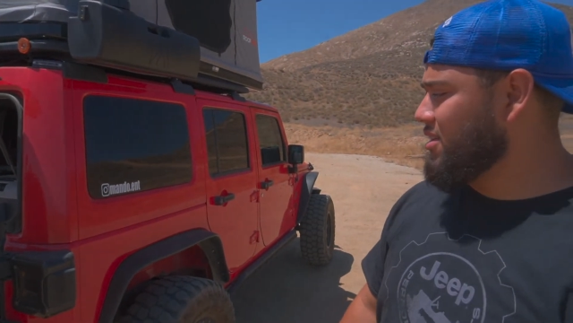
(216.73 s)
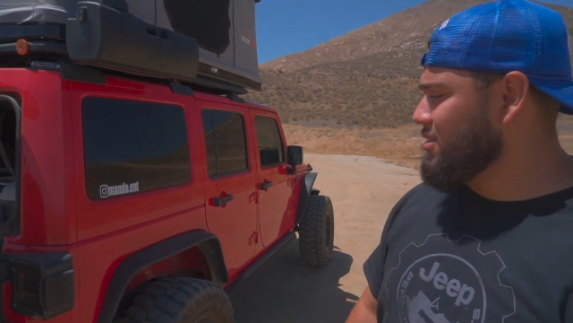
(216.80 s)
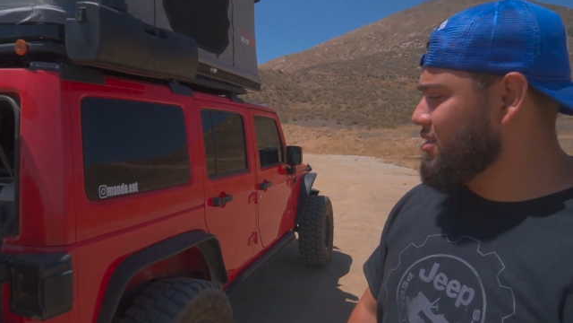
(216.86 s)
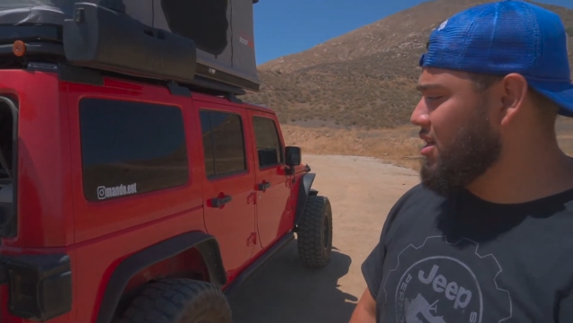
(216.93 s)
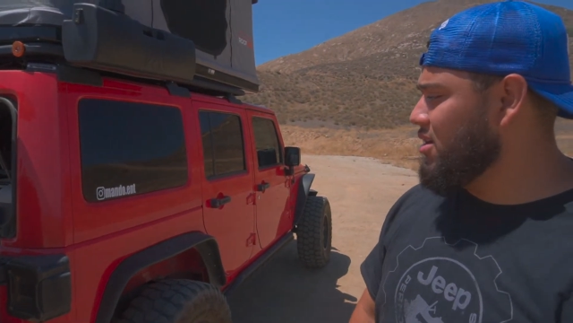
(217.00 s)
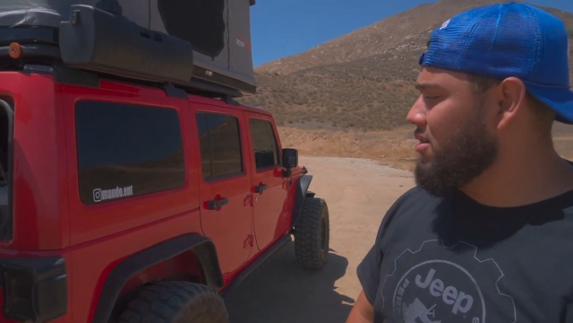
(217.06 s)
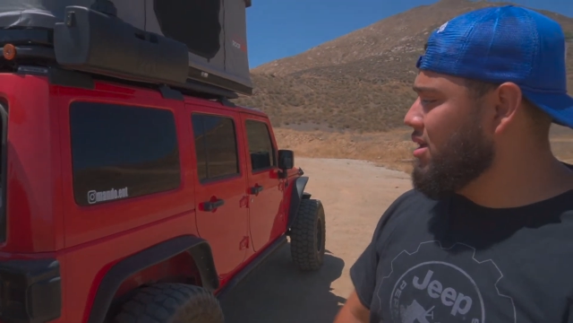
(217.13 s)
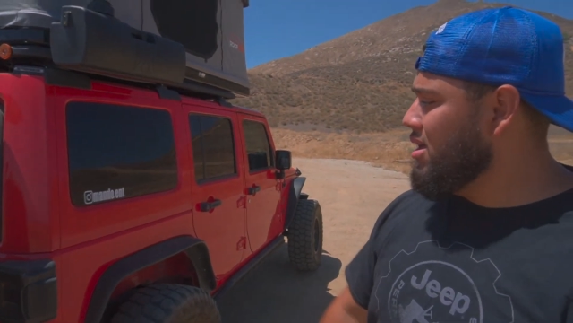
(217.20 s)

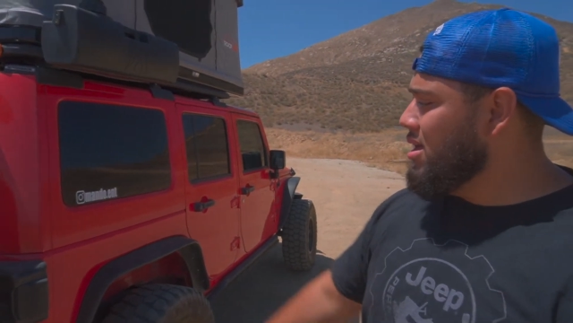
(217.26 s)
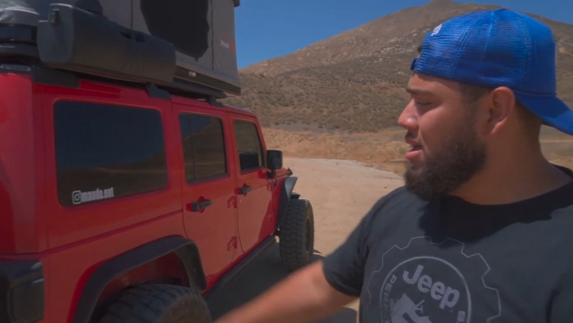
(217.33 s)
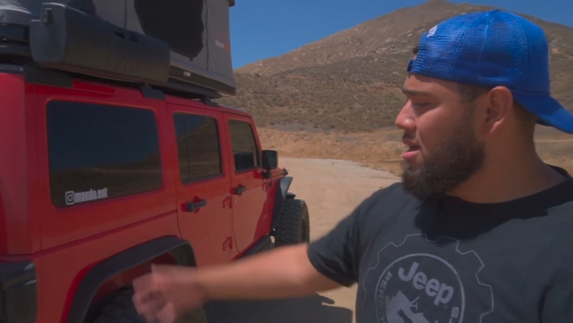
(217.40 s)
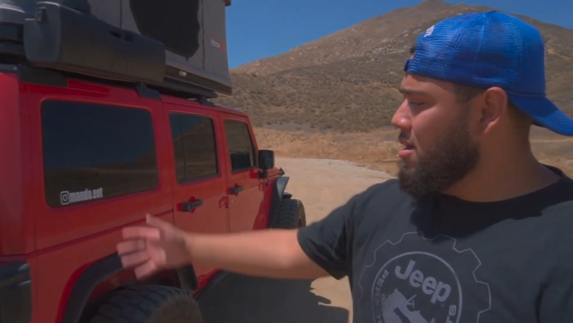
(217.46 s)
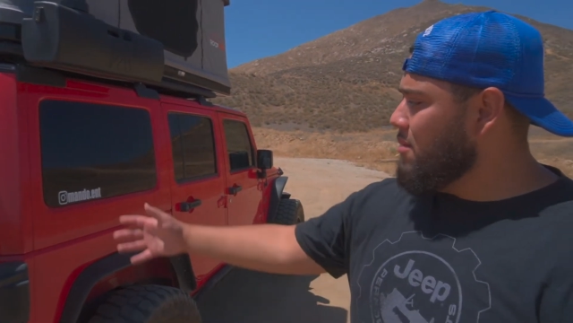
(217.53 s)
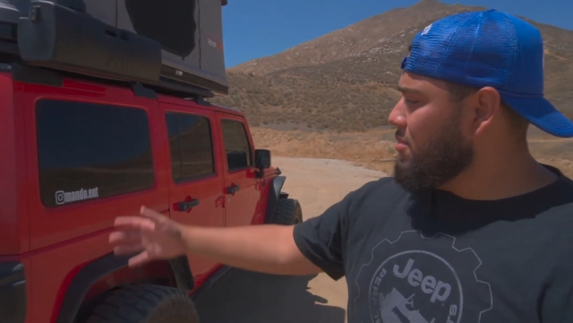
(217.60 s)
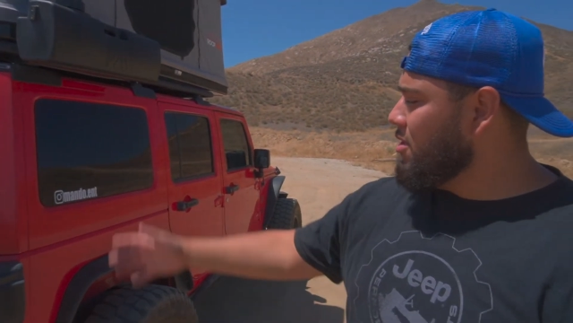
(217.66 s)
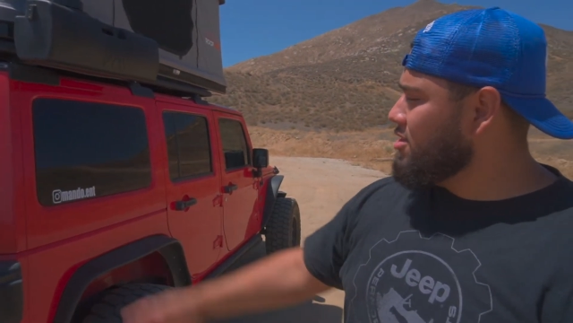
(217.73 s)
So
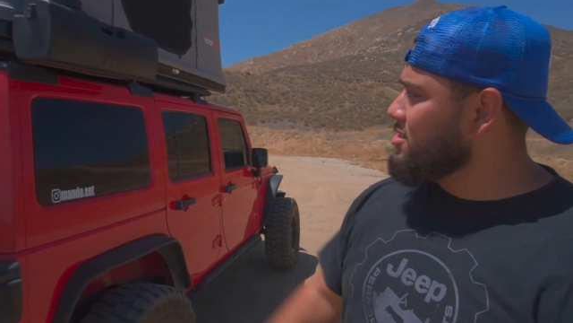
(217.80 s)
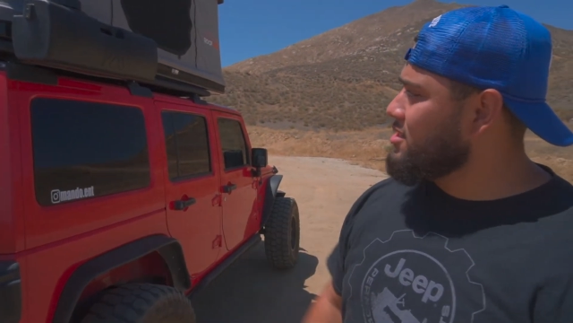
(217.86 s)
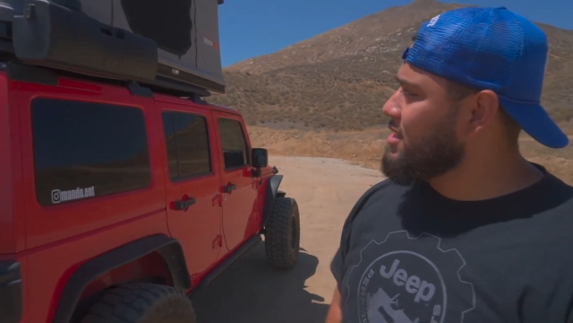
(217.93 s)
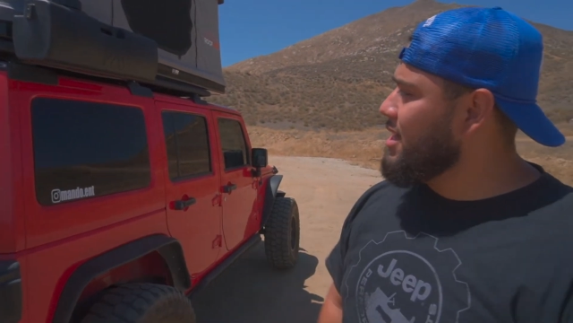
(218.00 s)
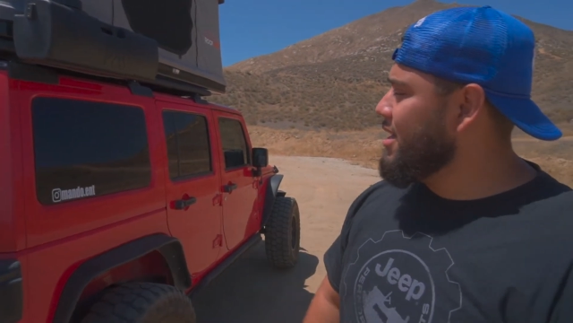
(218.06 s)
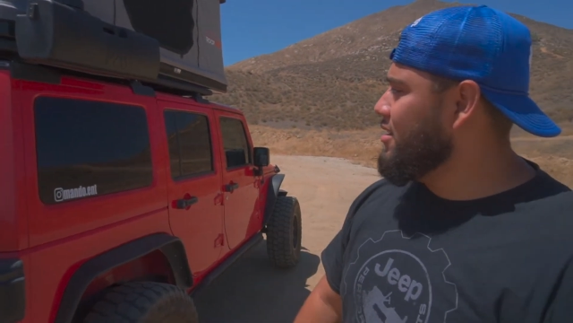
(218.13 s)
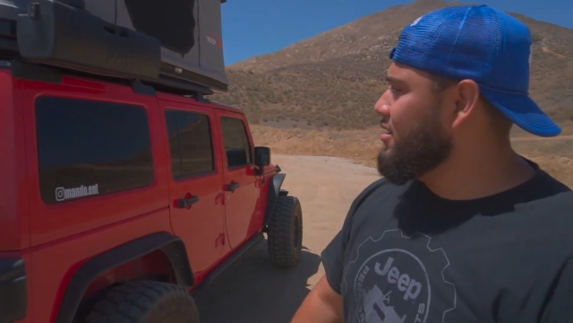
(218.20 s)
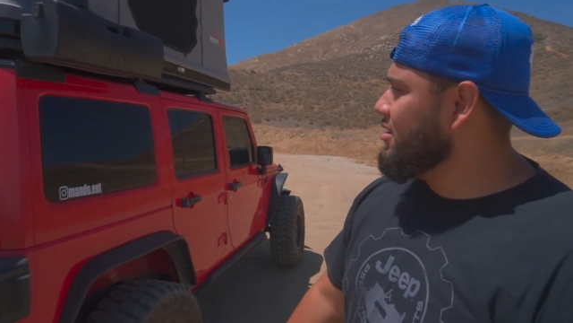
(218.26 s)
purchased
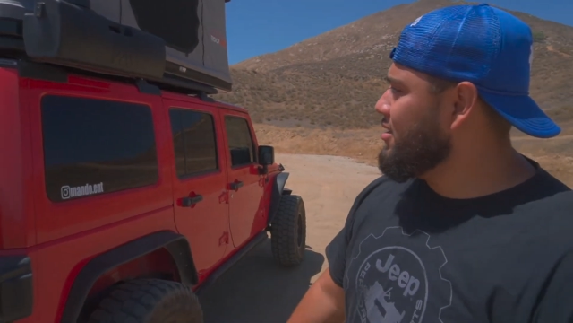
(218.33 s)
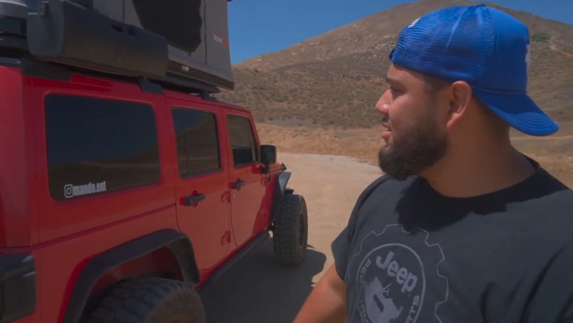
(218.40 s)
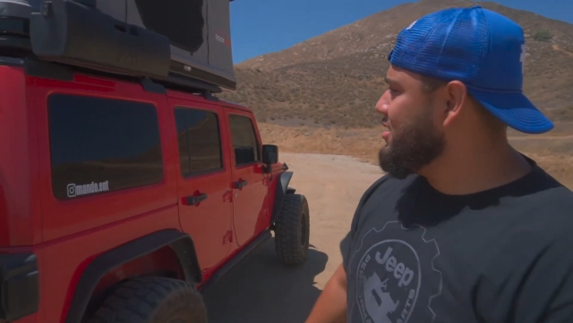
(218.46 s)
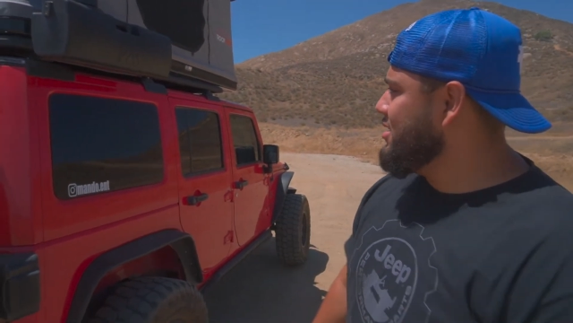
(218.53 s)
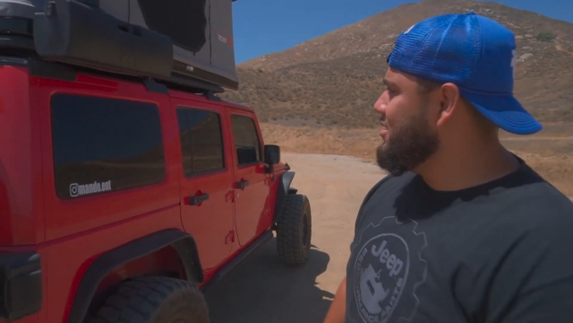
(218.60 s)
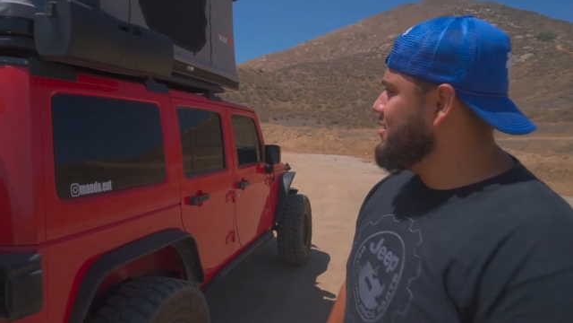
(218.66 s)
that on a good deal.